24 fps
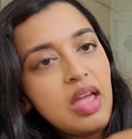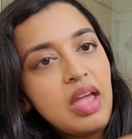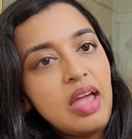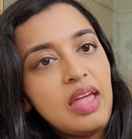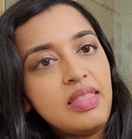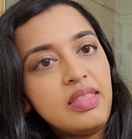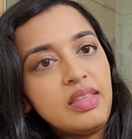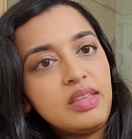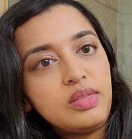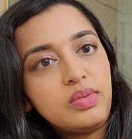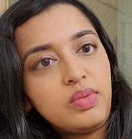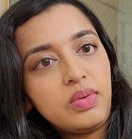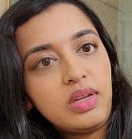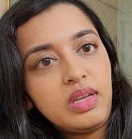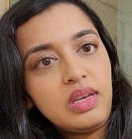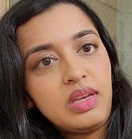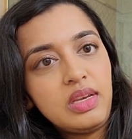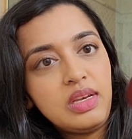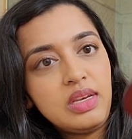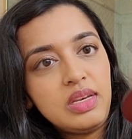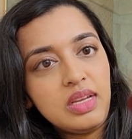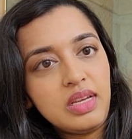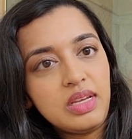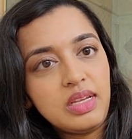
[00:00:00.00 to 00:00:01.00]
and this one
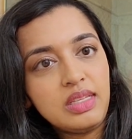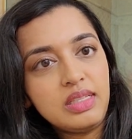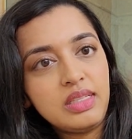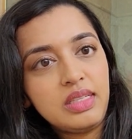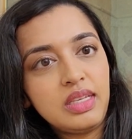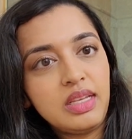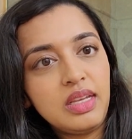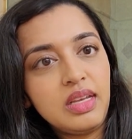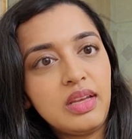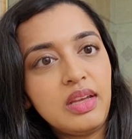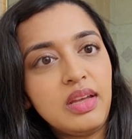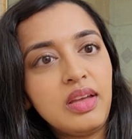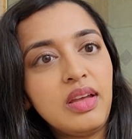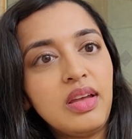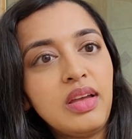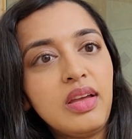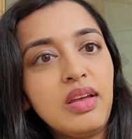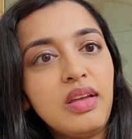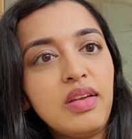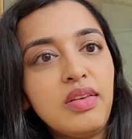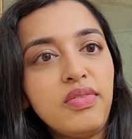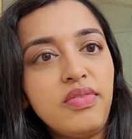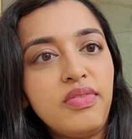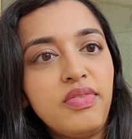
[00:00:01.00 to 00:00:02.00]
does
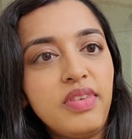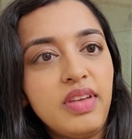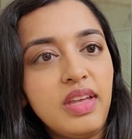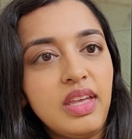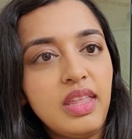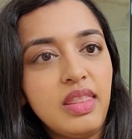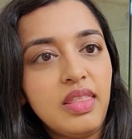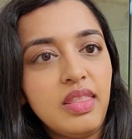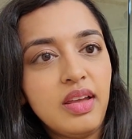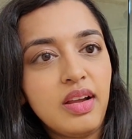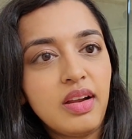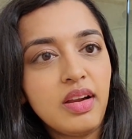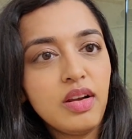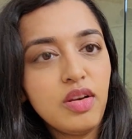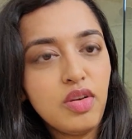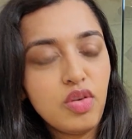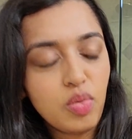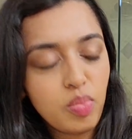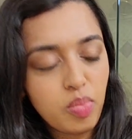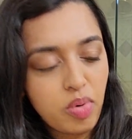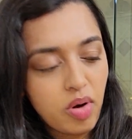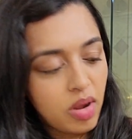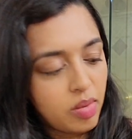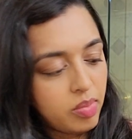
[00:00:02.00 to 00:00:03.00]
fit in there, no
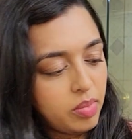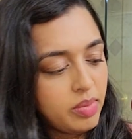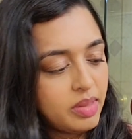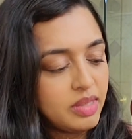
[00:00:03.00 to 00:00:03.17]
problem.